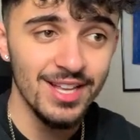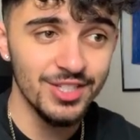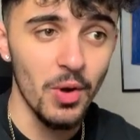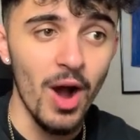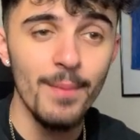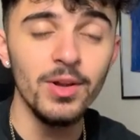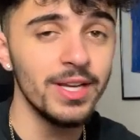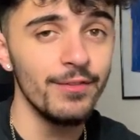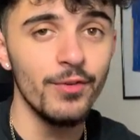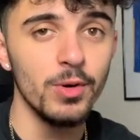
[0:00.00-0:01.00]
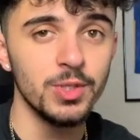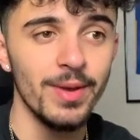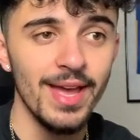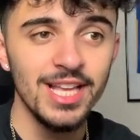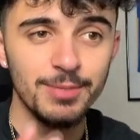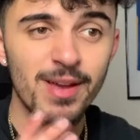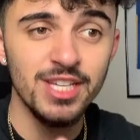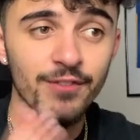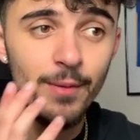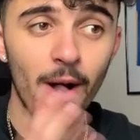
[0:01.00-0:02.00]
So I'm looking forward to it,
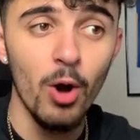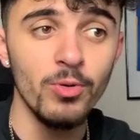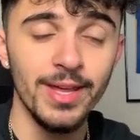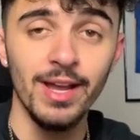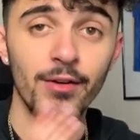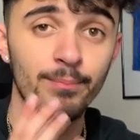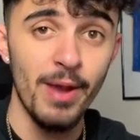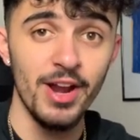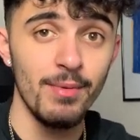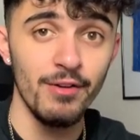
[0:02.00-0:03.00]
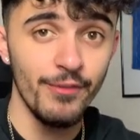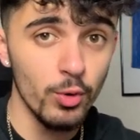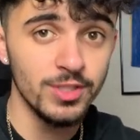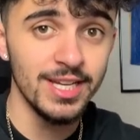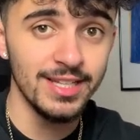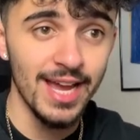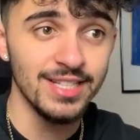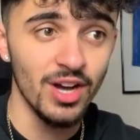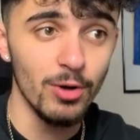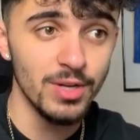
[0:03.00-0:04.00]
especially if I'm holding, bearing in mind 14
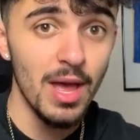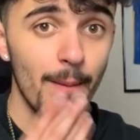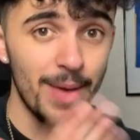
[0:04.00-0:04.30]
days old.